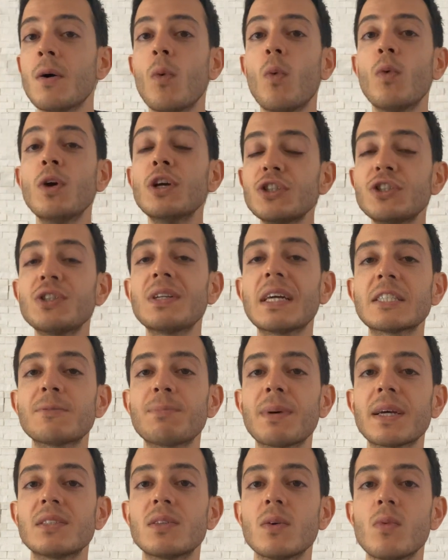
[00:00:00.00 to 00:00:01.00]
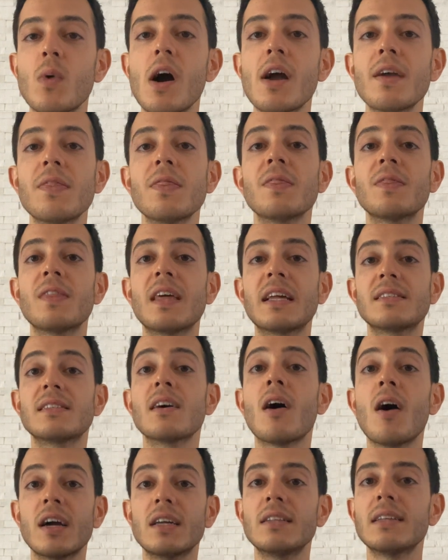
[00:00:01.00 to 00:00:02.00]
we should expect a wine that's
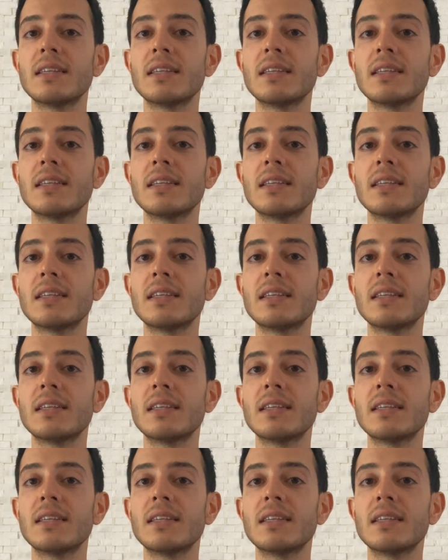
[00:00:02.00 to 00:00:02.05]
high in